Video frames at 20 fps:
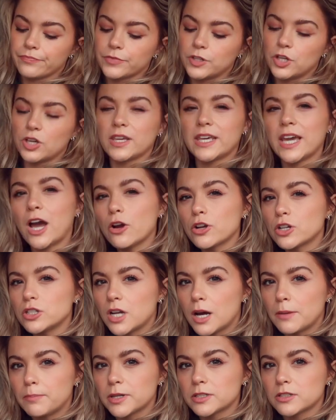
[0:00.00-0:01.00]
You can get all your
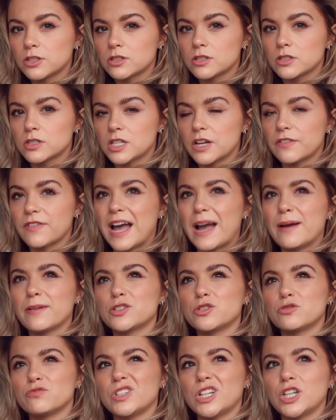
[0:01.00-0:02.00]
nut butters and stuff. I
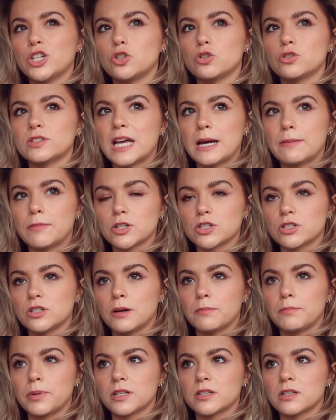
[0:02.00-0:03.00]
don't really use that much
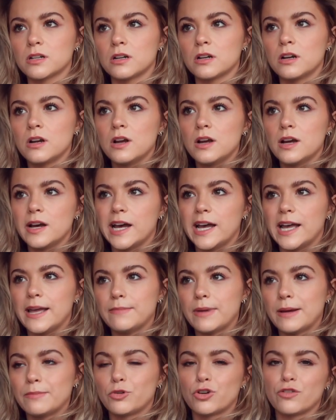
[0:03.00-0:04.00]
nut butter.
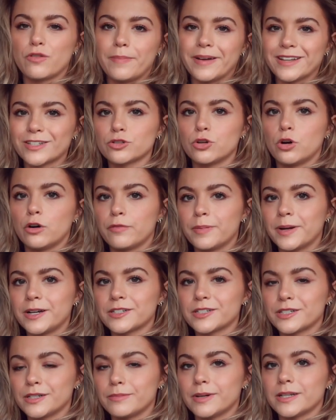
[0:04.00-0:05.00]
I'm more of a Biscoff
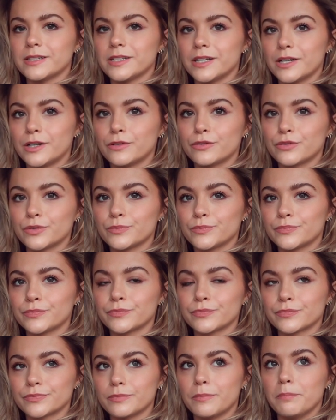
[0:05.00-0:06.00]
person myself.
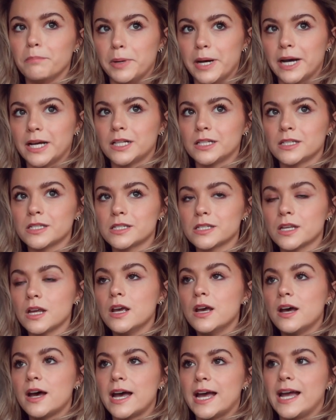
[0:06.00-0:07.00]
Balance.
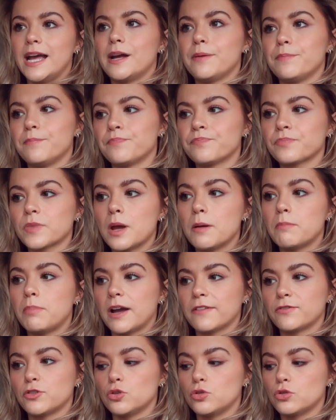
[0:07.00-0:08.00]

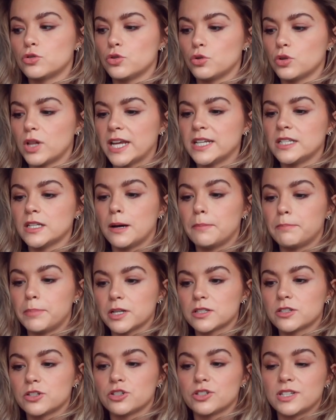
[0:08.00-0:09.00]
But if you do like nut
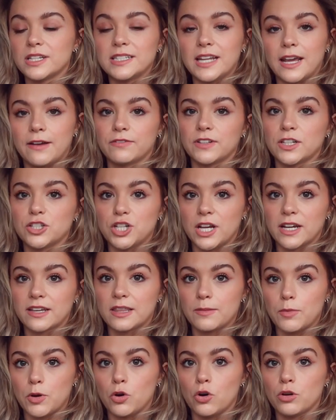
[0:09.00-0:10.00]
butters, then definitely check
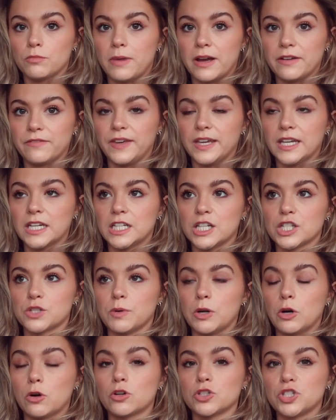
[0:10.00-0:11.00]
them out on My Vegan as
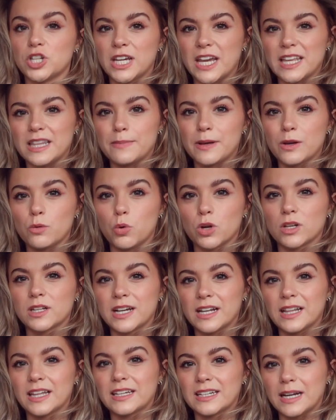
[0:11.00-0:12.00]
well, because you get the big 1
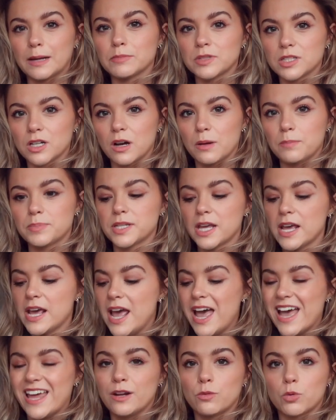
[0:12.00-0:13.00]
kilogram tubs
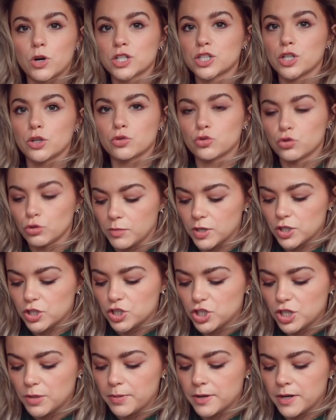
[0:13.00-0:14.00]
and it works out so much
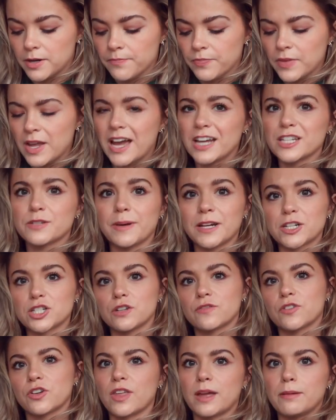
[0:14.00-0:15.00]
cheaper,
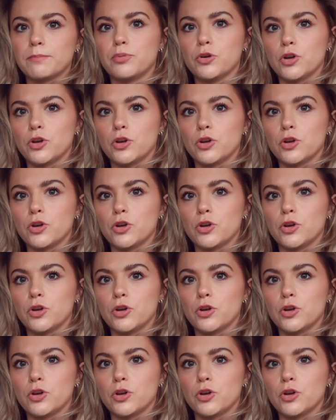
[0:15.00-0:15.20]
especially if you're then